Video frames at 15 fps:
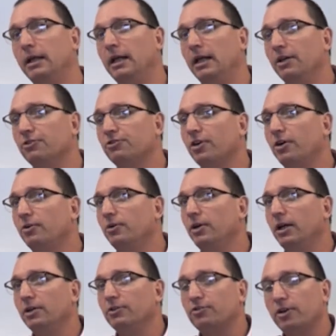So
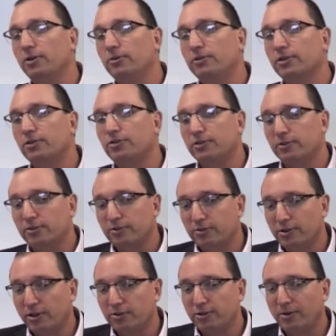
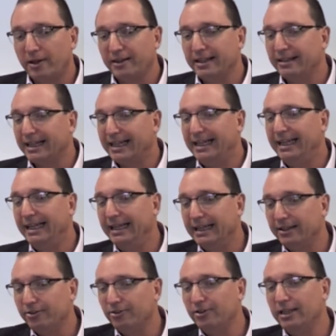I think the key
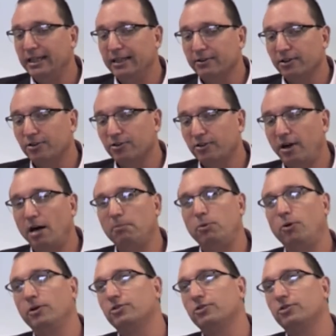is the start point